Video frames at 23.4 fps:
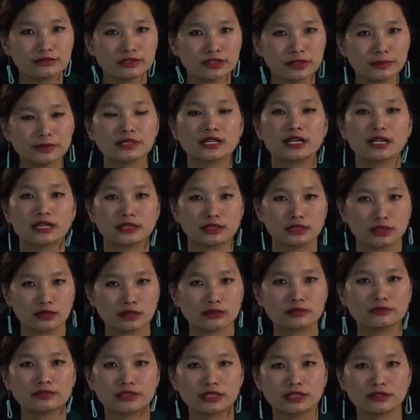verbs and
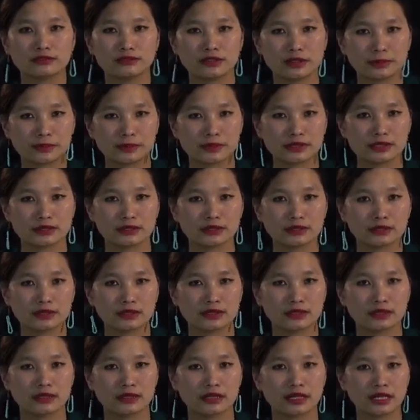non-finite verbs.
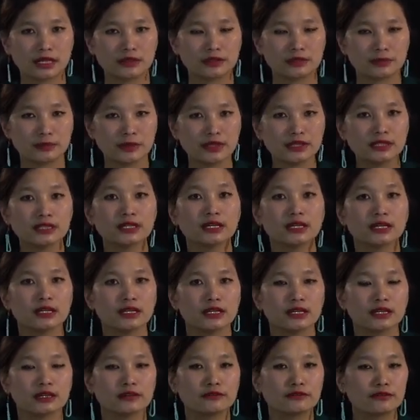I repeat,
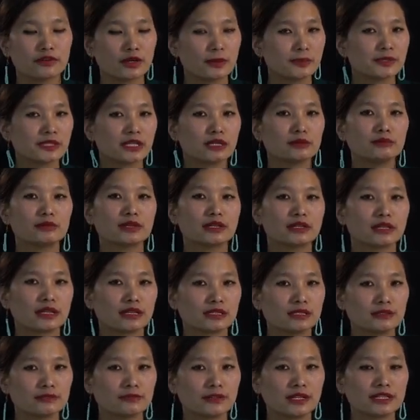verbs can be
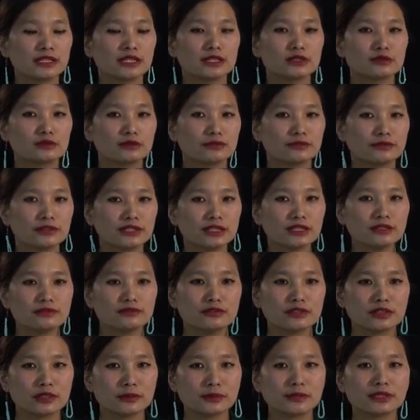classified into finite
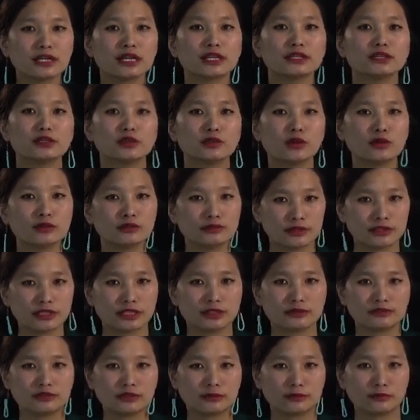verbs and
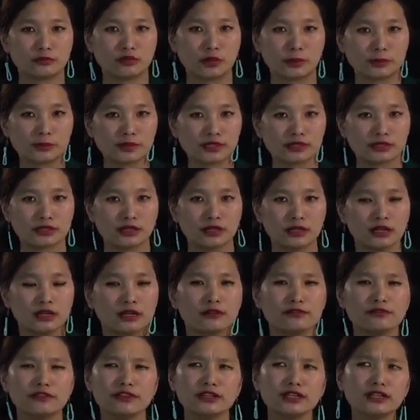non-finite verb forms.
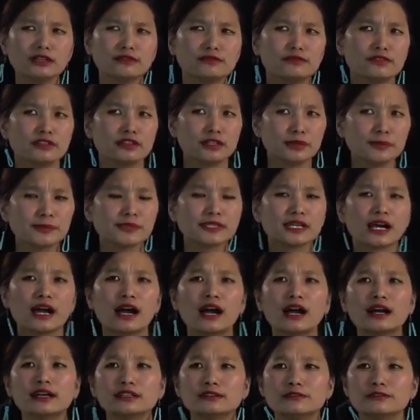Finite verbs
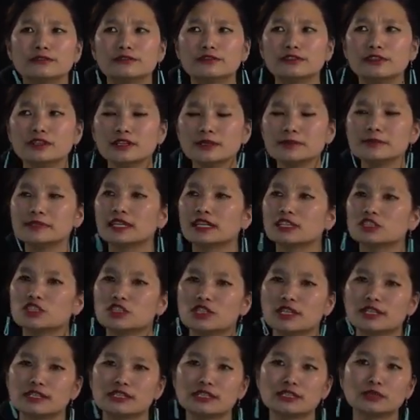are the verbs that
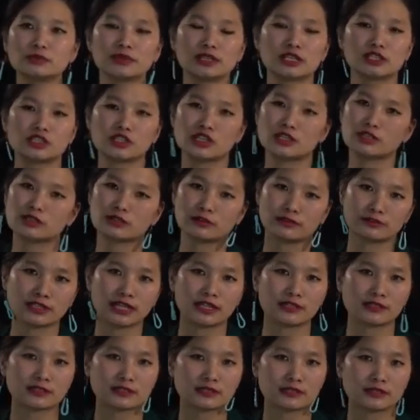changes with the change of
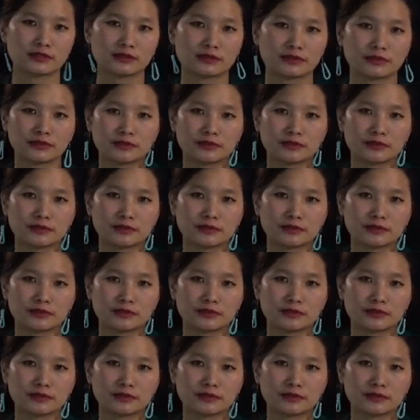tense.